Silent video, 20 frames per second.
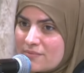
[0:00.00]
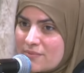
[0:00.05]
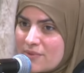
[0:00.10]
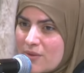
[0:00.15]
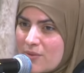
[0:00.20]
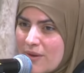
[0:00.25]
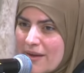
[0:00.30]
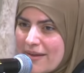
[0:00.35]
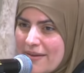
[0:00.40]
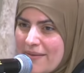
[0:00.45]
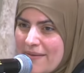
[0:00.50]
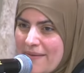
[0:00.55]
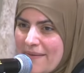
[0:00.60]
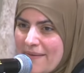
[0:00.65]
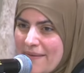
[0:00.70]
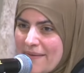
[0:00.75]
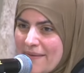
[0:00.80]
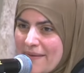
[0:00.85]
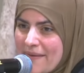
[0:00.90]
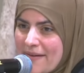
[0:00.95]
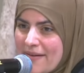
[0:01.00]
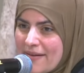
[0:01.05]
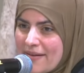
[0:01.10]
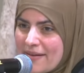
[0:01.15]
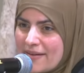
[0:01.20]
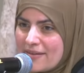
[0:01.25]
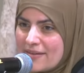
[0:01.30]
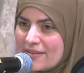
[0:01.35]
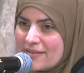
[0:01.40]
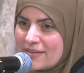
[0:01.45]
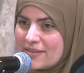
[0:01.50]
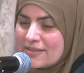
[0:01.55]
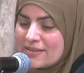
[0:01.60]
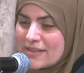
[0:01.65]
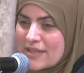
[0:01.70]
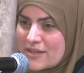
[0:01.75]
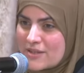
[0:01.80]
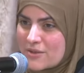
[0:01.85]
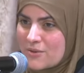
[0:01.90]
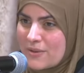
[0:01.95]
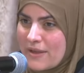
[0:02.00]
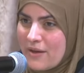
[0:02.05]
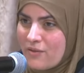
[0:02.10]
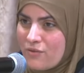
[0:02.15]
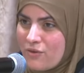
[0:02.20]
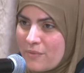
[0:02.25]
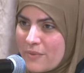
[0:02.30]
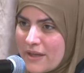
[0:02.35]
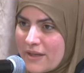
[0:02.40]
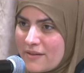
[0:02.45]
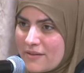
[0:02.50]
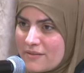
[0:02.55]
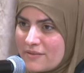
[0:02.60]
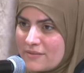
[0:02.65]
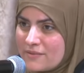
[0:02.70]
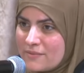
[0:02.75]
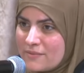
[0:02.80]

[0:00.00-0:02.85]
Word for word: What? Say it so loud for me.